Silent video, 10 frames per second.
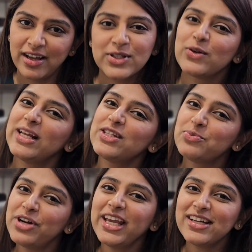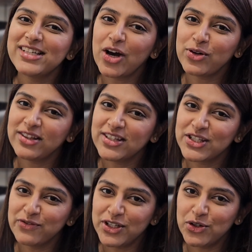So let's break it down in
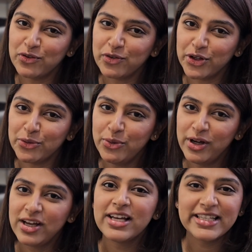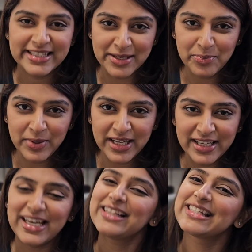this video for you, simply
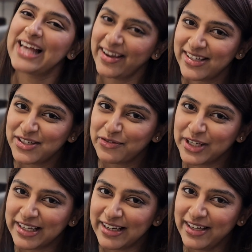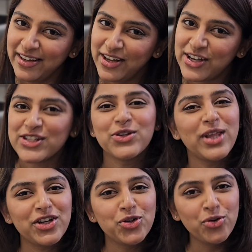yet scientifically, so
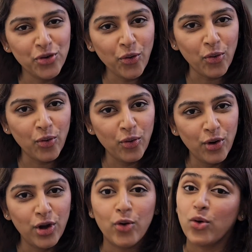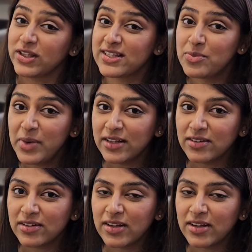that you know what's a myth